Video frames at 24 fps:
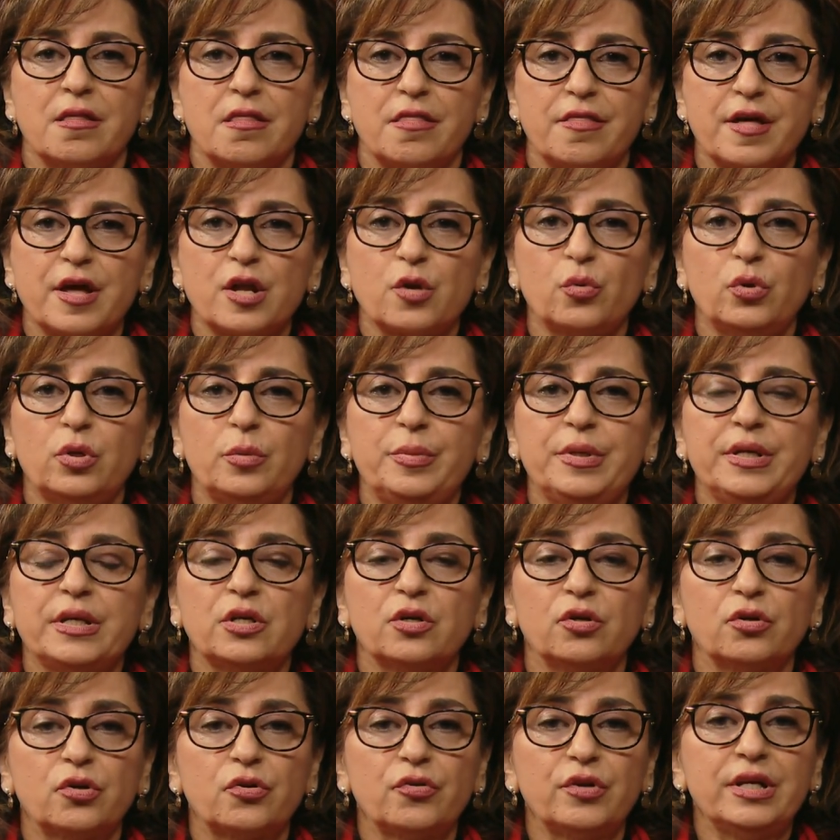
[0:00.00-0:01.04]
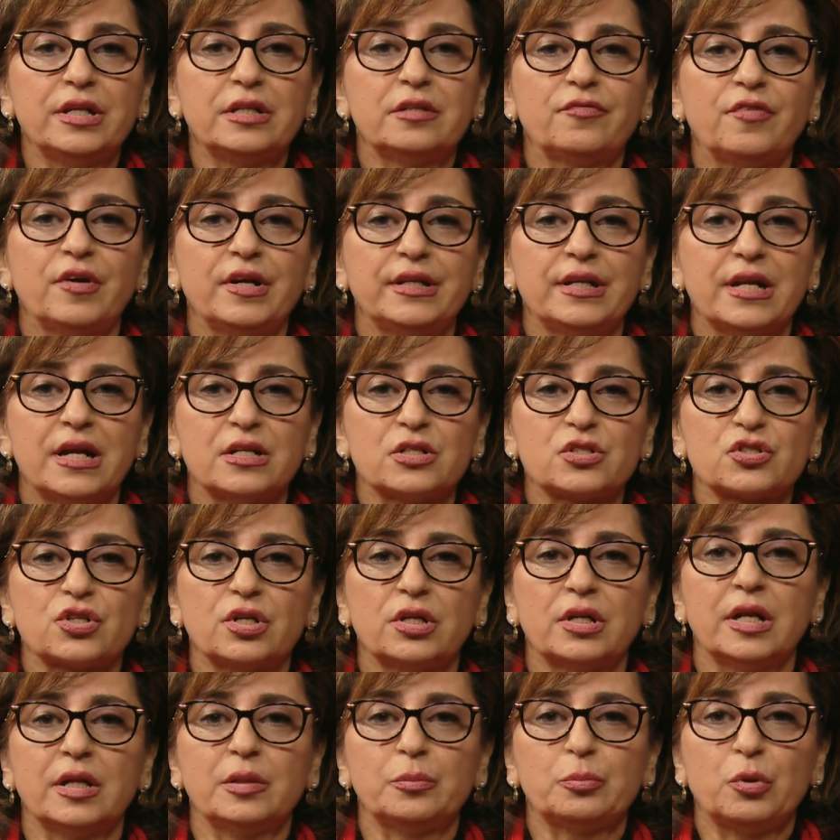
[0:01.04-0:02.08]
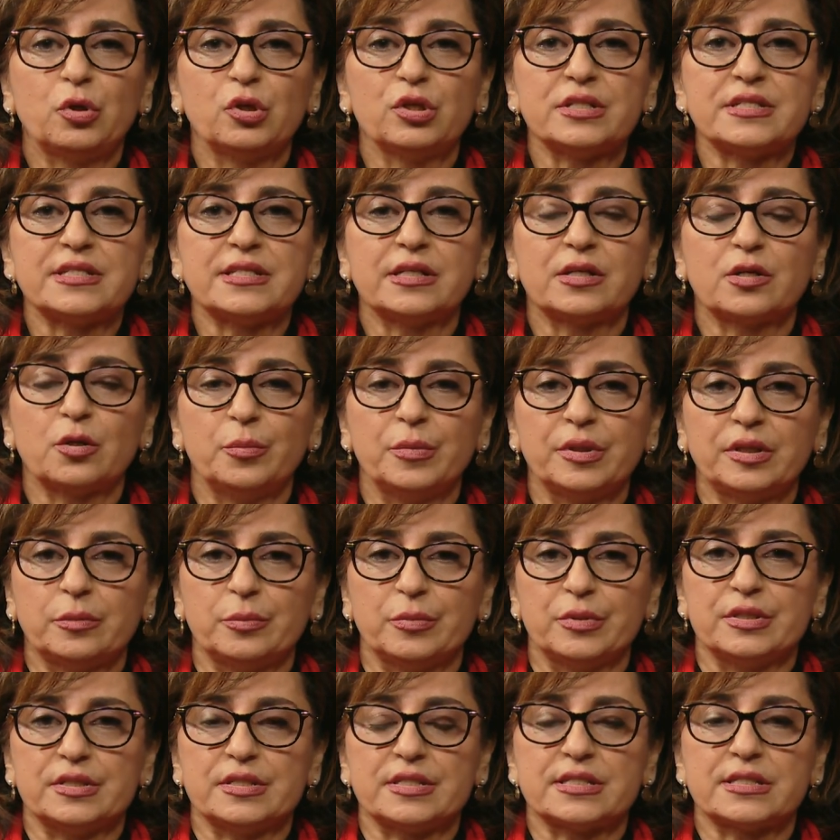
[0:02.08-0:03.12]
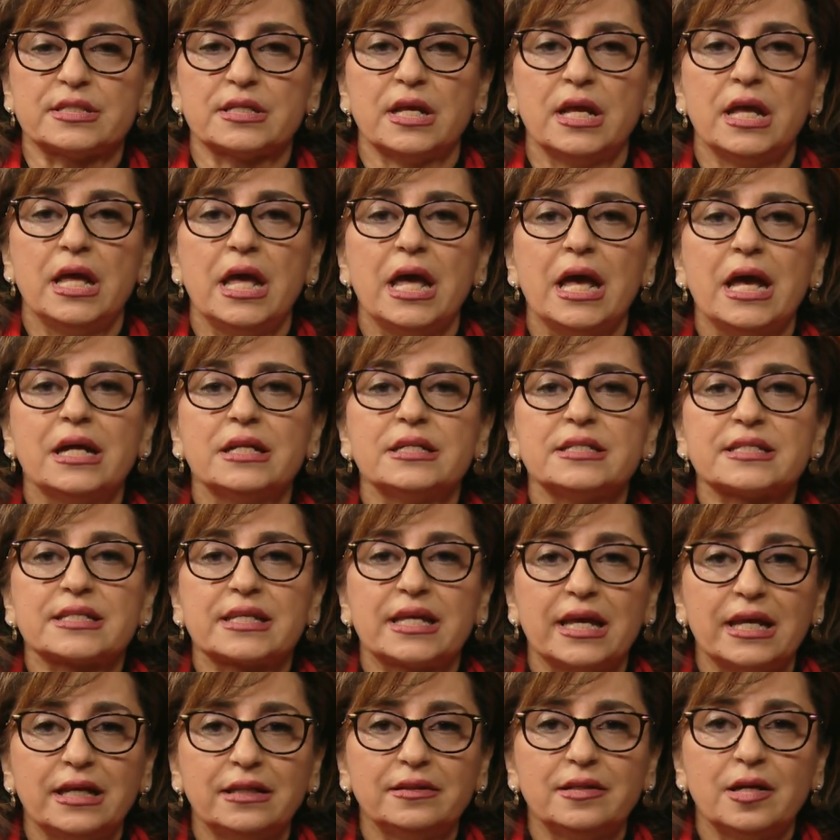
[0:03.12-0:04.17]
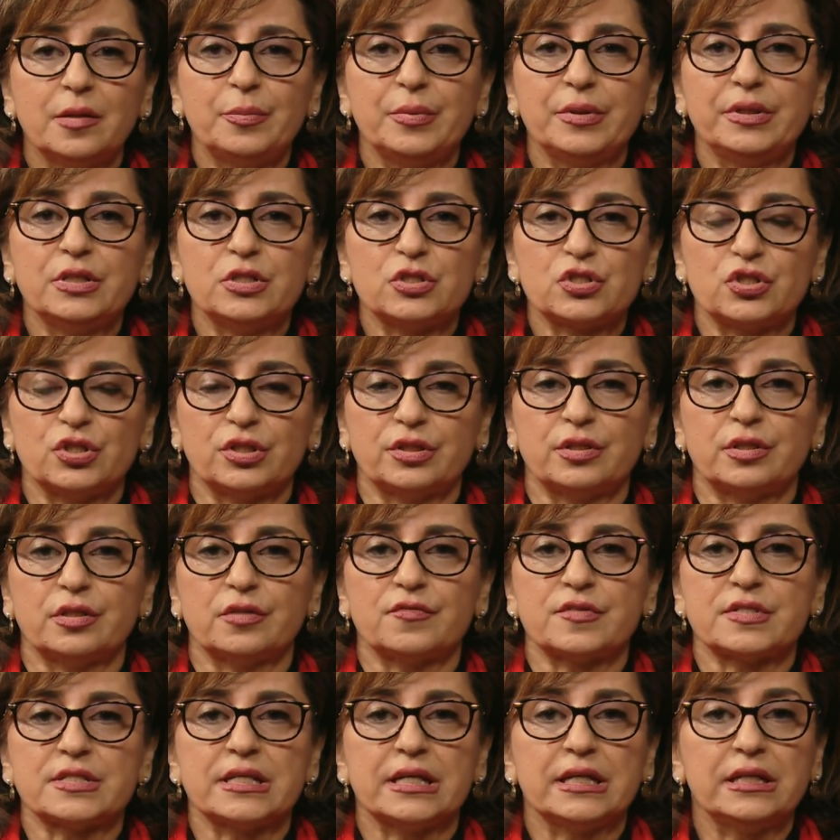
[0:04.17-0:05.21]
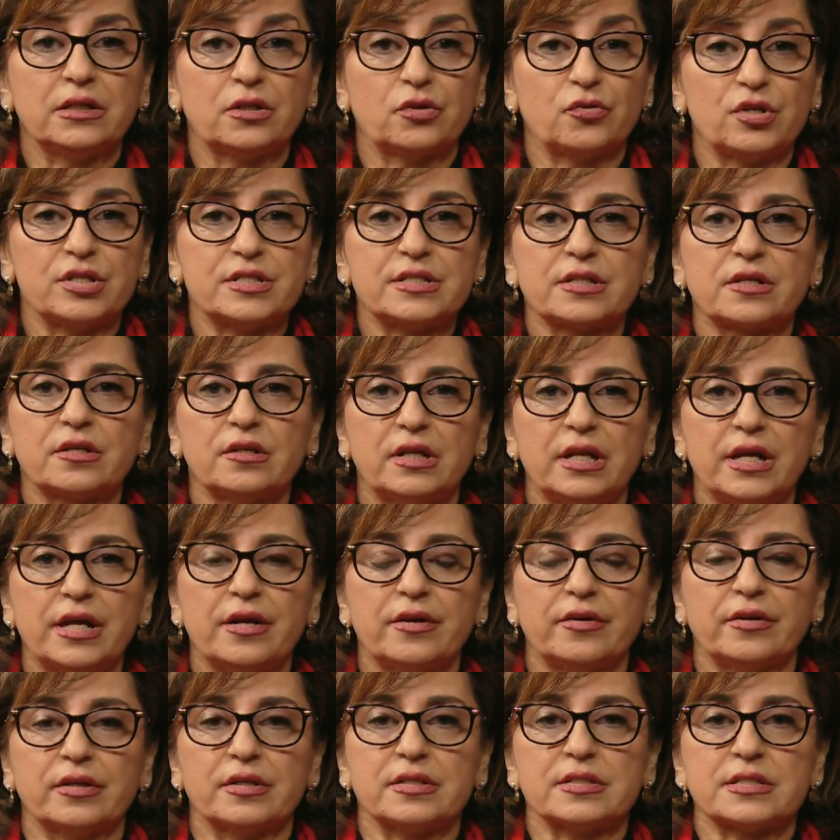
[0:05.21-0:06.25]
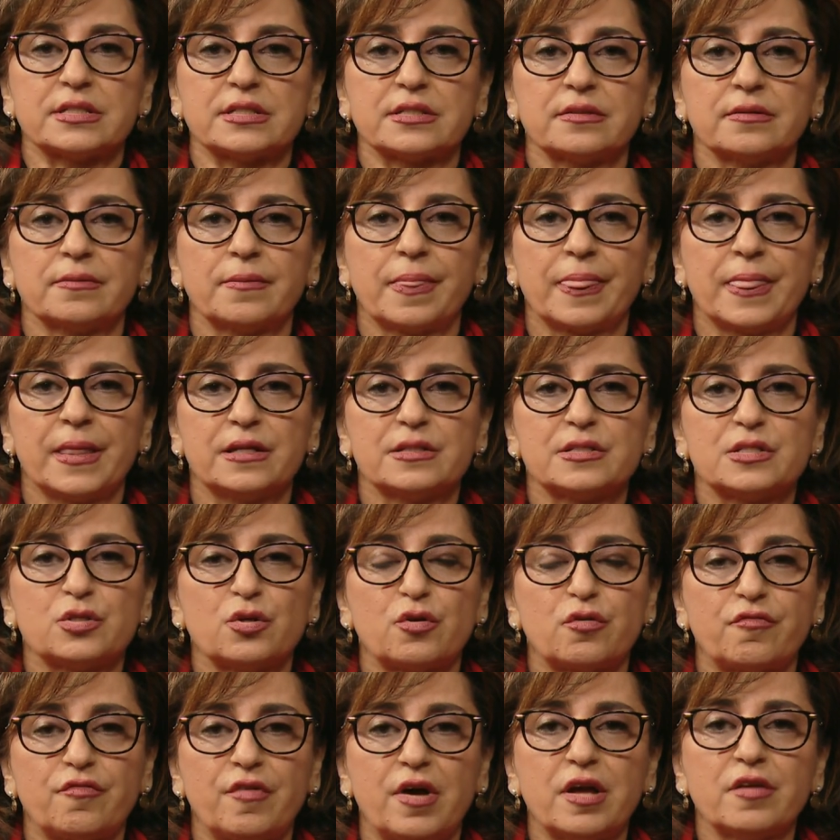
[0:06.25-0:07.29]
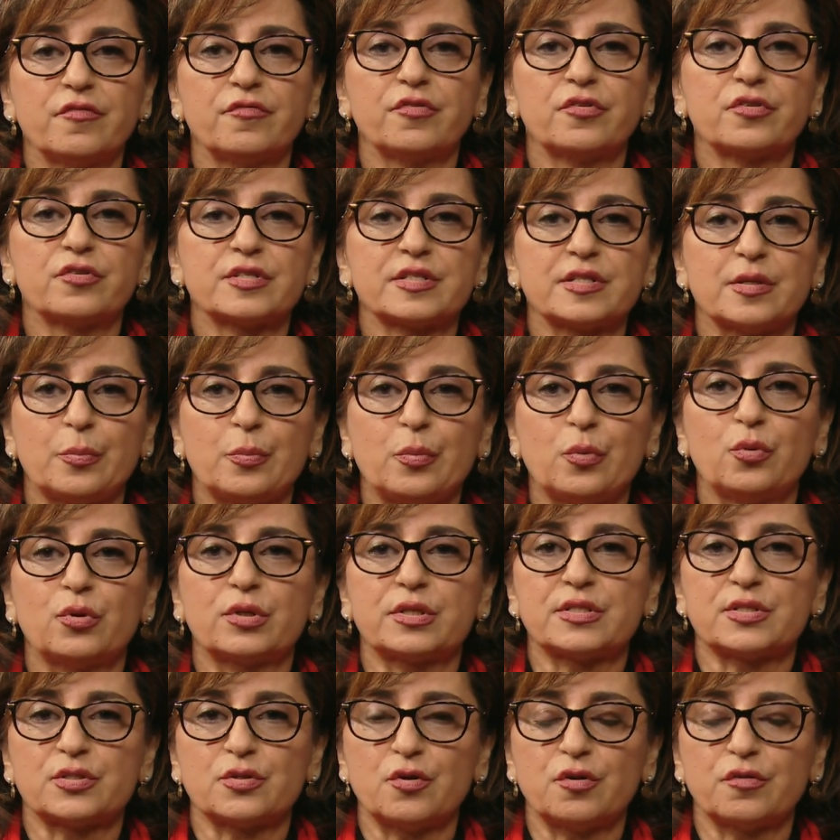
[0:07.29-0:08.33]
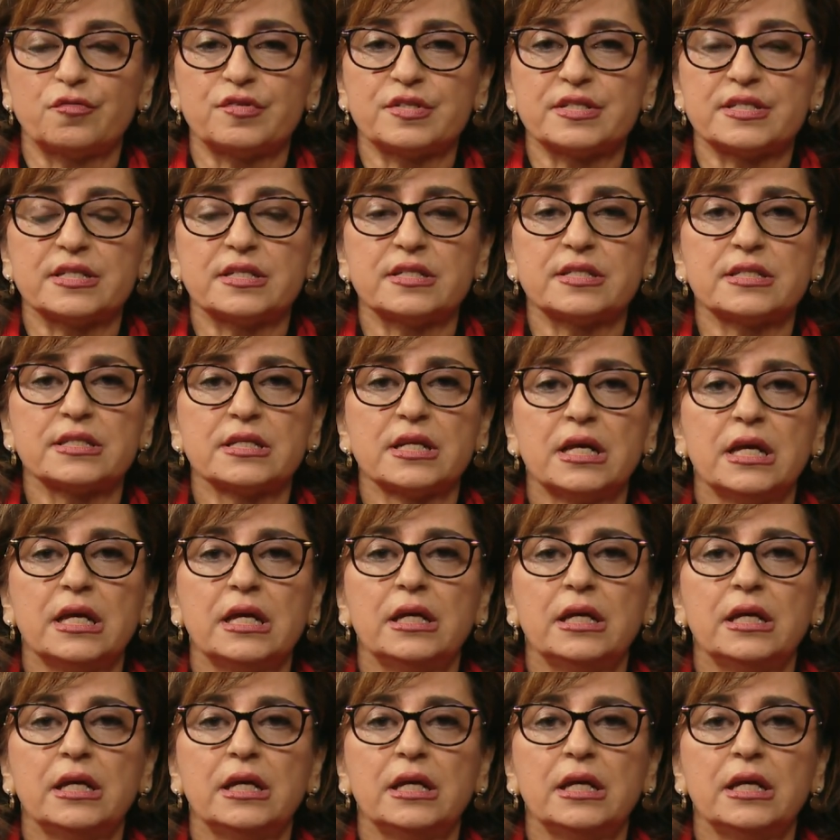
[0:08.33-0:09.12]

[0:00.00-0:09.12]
There will be concrete financial and policy commitments and scaled-up initiatives in critical areas, survivor support services,